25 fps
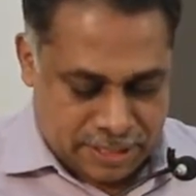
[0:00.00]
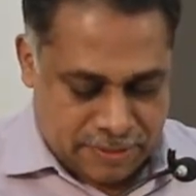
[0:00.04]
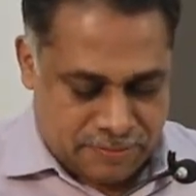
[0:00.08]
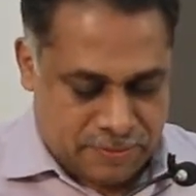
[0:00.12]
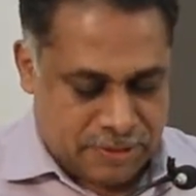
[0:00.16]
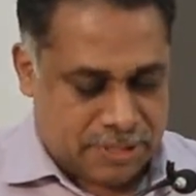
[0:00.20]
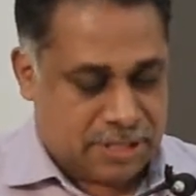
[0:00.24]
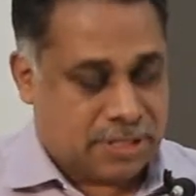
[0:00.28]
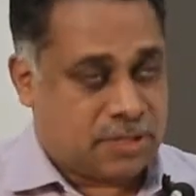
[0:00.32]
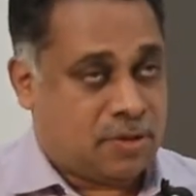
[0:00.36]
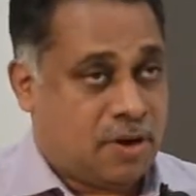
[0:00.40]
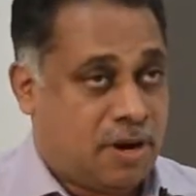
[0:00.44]

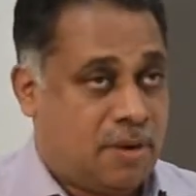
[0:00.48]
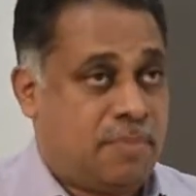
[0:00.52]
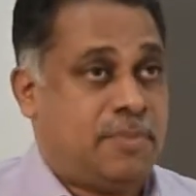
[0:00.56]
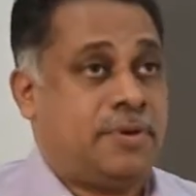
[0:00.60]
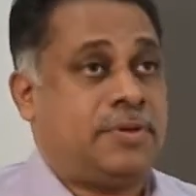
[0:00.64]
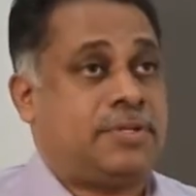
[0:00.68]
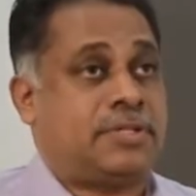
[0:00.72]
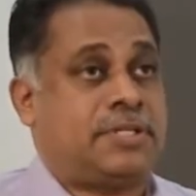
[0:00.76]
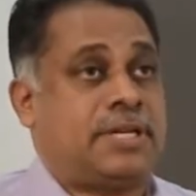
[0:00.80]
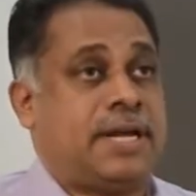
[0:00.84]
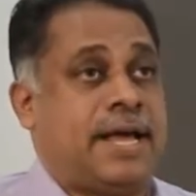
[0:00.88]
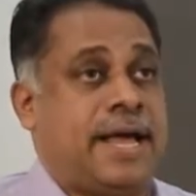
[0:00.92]
which is
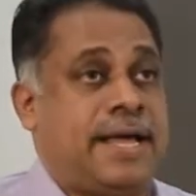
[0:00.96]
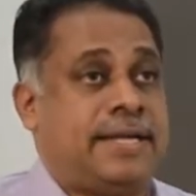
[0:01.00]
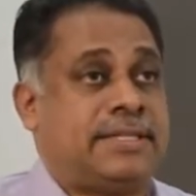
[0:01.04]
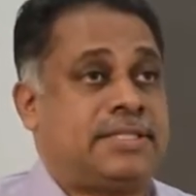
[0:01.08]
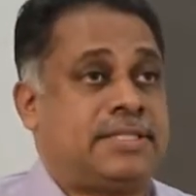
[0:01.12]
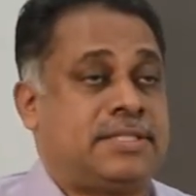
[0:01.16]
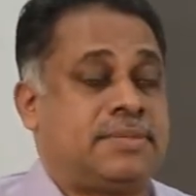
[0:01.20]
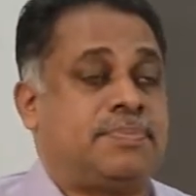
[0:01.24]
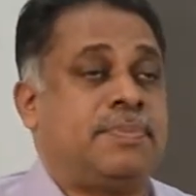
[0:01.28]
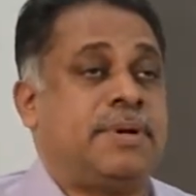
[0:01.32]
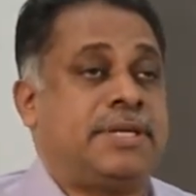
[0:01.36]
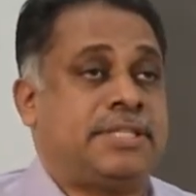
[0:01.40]
almost
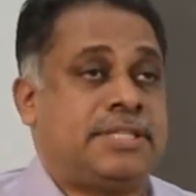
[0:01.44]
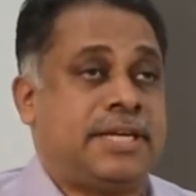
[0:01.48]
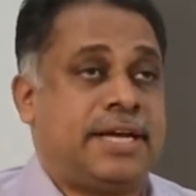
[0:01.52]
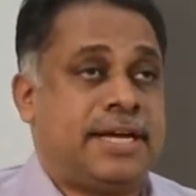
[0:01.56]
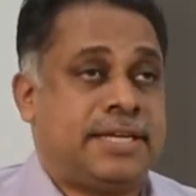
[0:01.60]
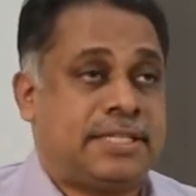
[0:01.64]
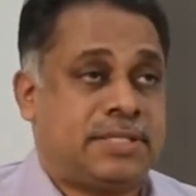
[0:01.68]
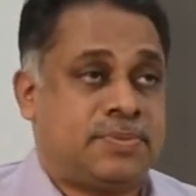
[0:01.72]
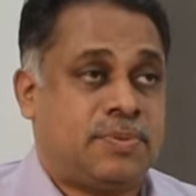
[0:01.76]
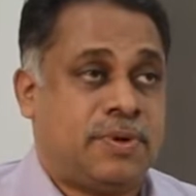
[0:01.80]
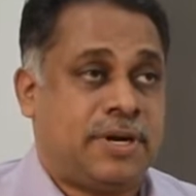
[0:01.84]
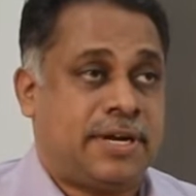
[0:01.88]
as much
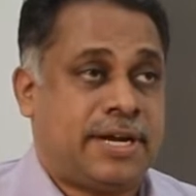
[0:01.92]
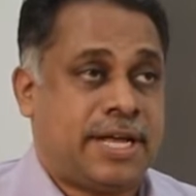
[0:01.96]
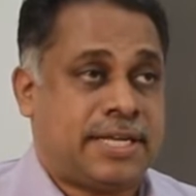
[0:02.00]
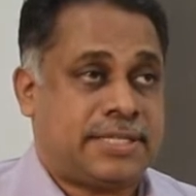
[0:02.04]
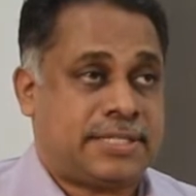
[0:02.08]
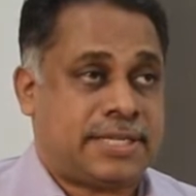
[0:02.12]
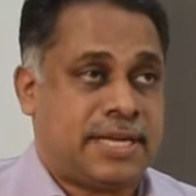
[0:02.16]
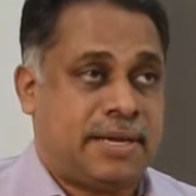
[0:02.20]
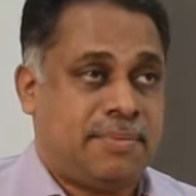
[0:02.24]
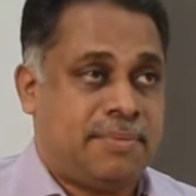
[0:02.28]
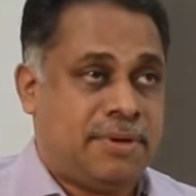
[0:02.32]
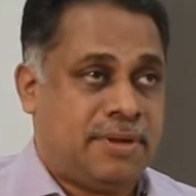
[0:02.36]
as what
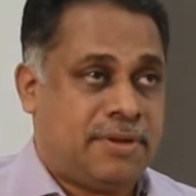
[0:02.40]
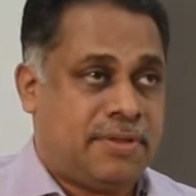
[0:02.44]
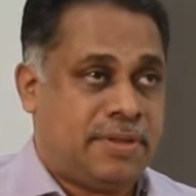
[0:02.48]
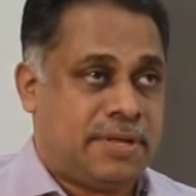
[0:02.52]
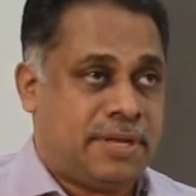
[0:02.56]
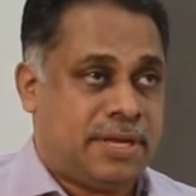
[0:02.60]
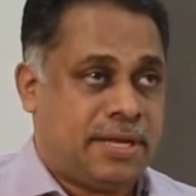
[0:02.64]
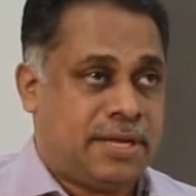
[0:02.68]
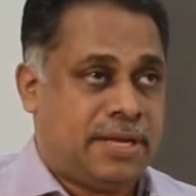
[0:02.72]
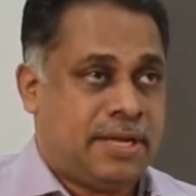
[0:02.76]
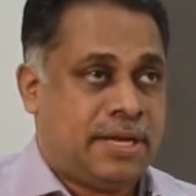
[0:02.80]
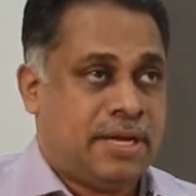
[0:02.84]
has come in
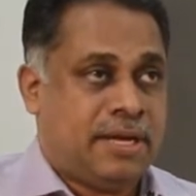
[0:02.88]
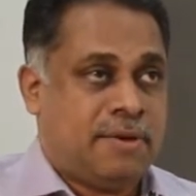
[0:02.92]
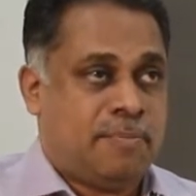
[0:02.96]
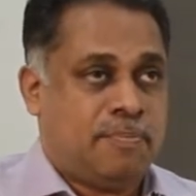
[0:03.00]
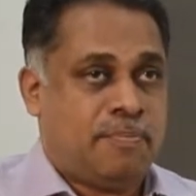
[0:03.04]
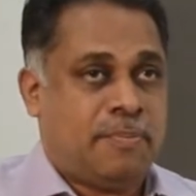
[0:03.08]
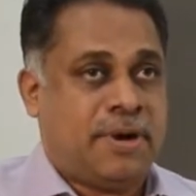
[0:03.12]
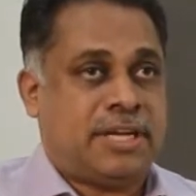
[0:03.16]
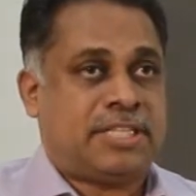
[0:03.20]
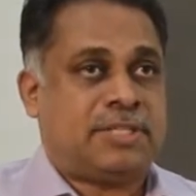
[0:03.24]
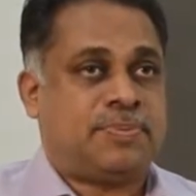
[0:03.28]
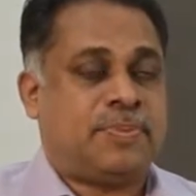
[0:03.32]
the
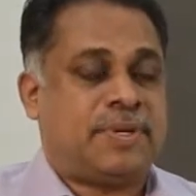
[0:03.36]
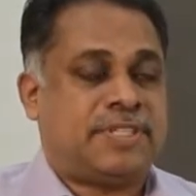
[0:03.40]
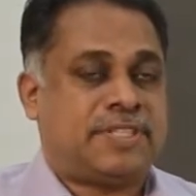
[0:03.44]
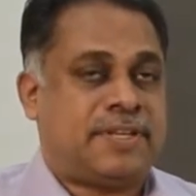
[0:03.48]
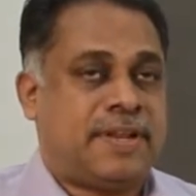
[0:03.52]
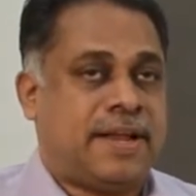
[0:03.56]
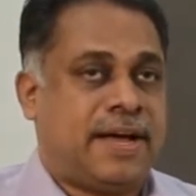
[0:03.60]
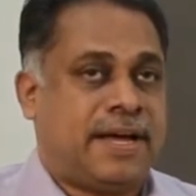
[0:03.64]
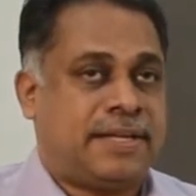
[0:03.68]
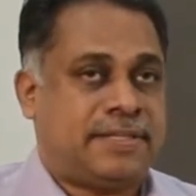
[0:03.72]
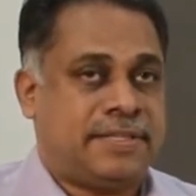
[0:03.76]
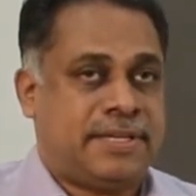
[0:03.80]
much,
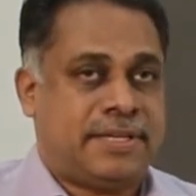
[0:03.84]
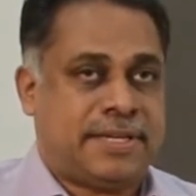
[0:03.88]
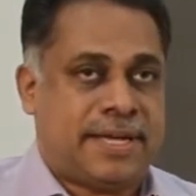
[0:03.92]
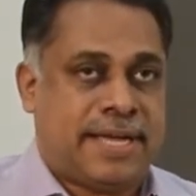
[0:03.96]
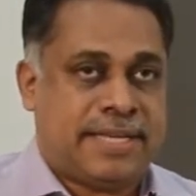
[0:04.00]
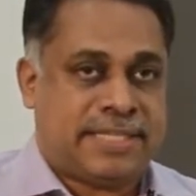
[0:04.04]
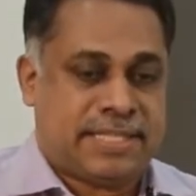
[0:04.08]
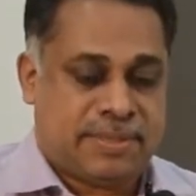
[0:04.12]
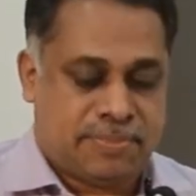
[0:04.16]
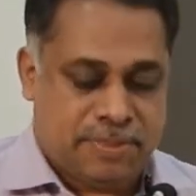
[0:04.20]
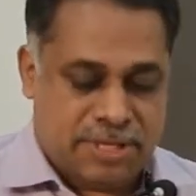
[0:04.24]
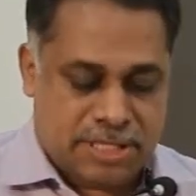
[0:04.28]
much larger
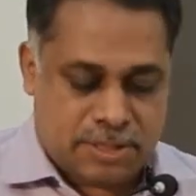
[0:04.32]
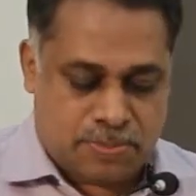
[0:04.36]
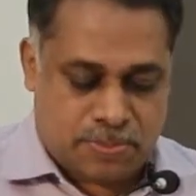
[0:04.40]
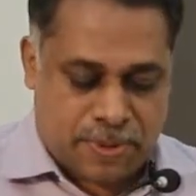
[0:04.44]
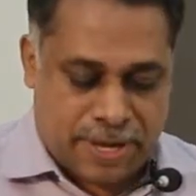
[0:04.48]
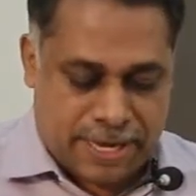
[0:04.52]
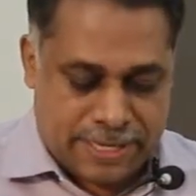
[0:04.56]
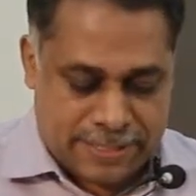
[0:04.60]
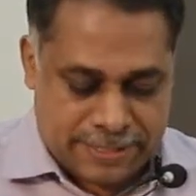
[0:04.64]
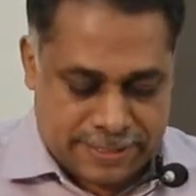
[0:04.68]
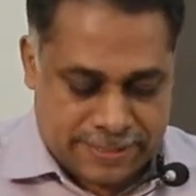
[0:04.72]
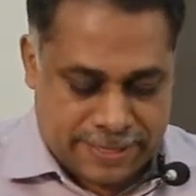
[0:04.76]
SME
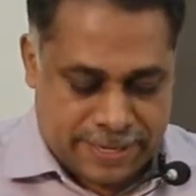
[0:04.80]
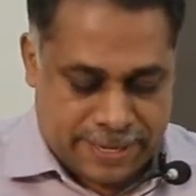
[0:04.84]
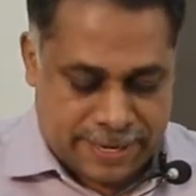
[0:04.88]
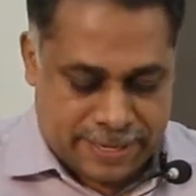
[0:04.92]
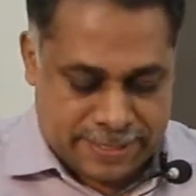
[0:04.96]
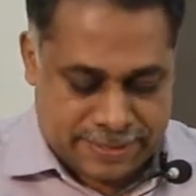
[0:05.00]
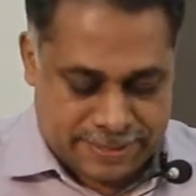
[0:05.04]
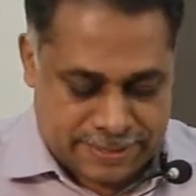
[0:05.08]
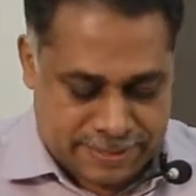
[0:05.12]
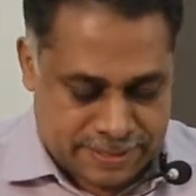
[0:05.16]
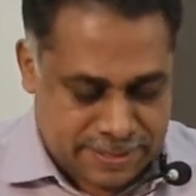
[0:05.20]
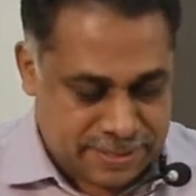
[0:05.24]
space in the
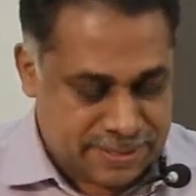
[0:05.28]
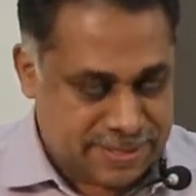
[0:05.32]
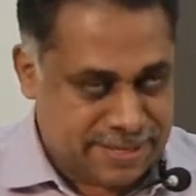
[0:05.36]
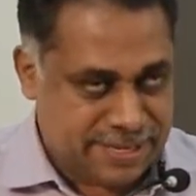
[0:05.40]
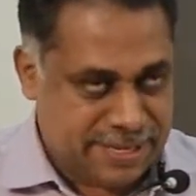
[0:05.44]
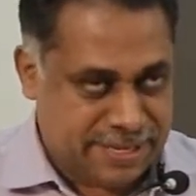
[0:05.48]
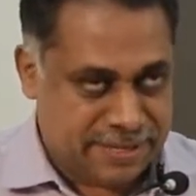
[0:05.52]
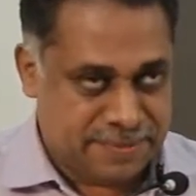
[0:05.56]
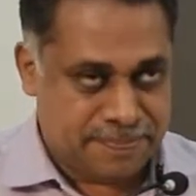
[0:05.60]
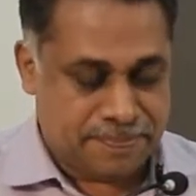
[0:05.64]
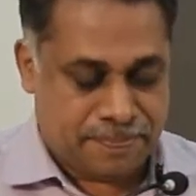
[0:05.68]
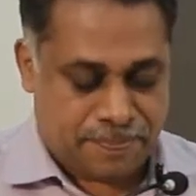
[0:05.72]
last
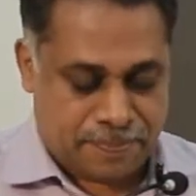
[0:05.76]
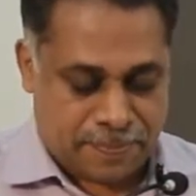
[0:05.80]
year.